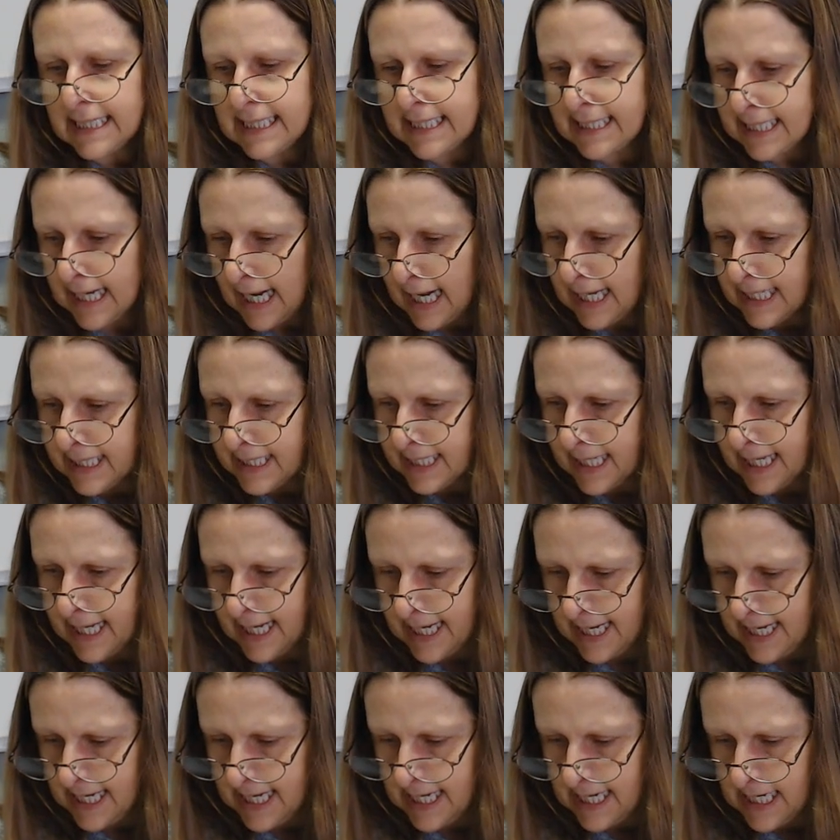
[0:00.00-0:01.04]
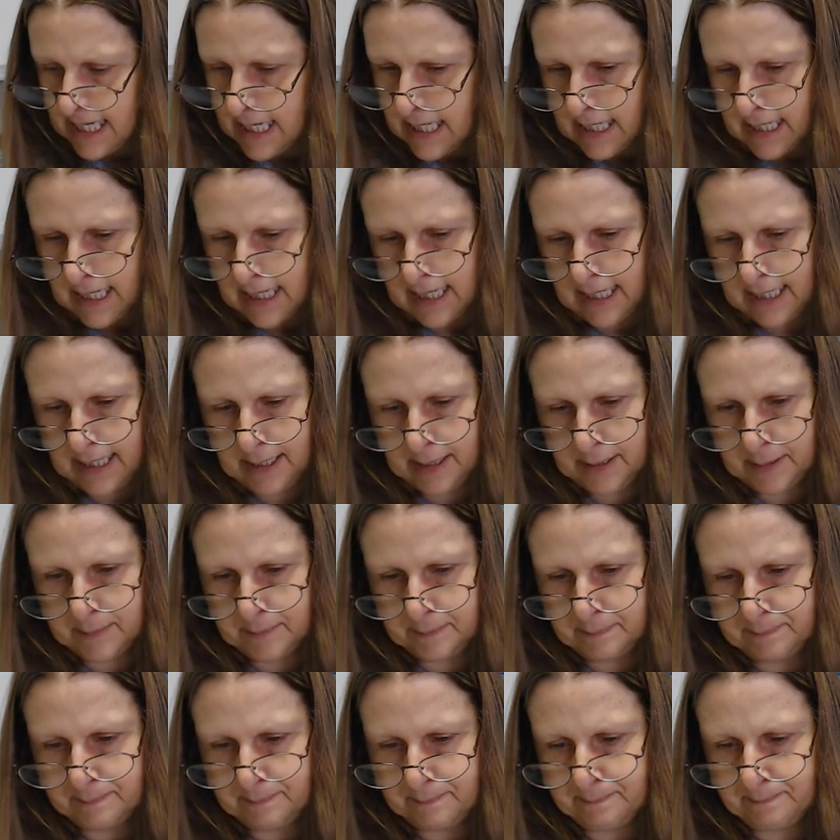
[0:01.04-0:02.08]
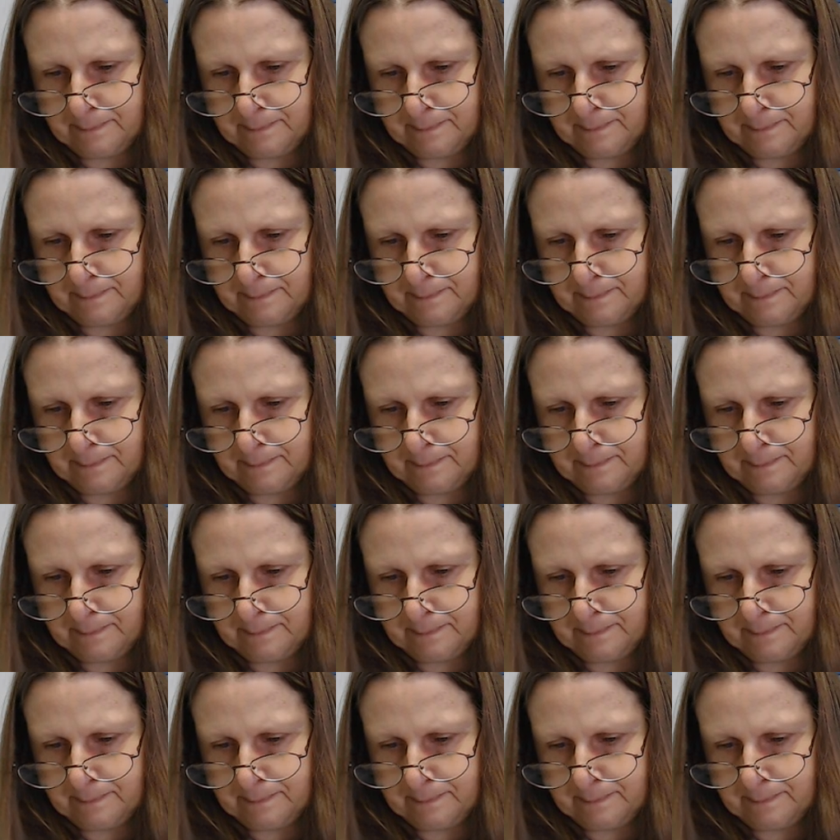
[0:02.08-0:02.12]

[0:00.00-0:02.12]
Dante um,